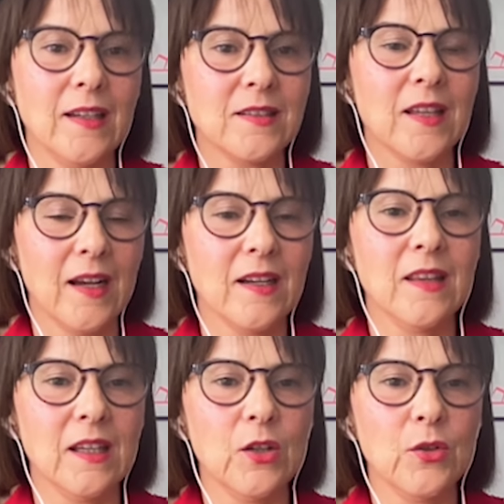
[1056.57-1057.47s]
is there
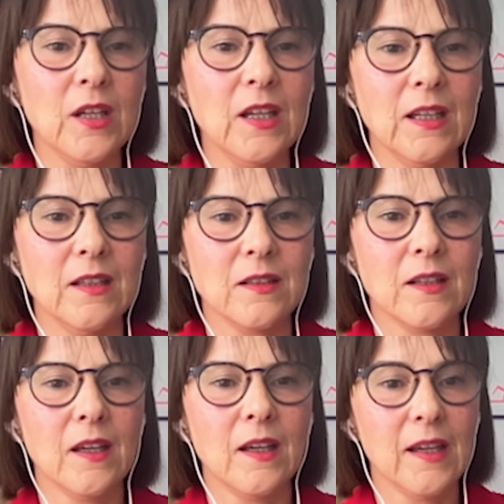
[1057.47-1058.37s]
anything you need?
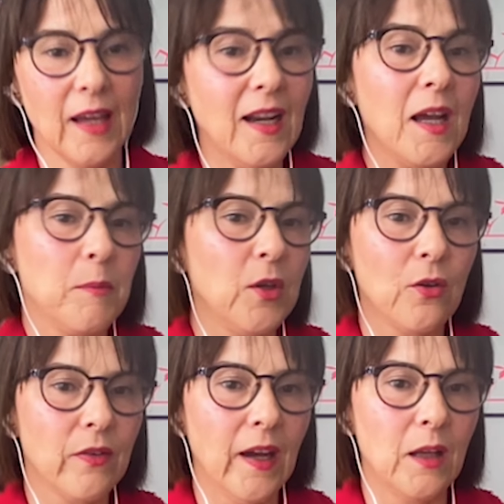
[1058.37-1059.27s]
Can I be
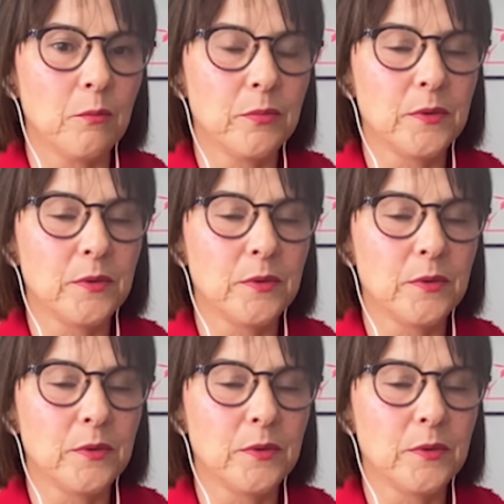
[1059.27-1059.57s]
of help?